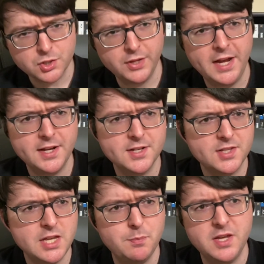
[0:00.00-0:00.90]
So that is
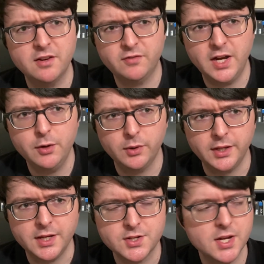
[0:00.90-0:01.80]
the BFI
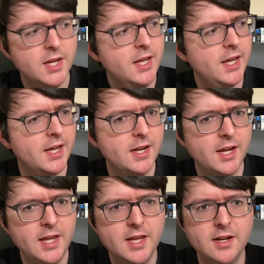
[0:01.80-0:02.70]
release. And
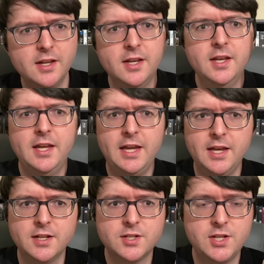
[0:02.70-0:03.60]
again,
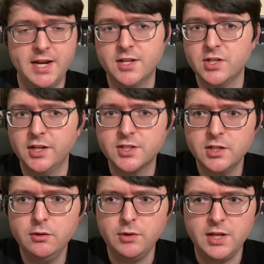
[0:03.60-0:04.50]
it stands on its
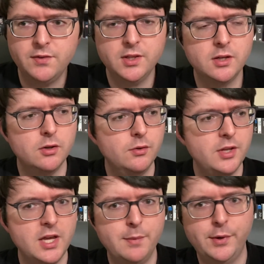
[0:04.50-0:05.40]
own, even though
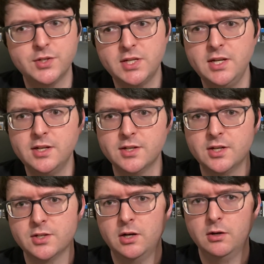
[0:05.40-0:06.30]
the MOC disc
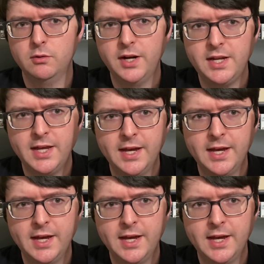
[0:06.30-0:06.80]
is already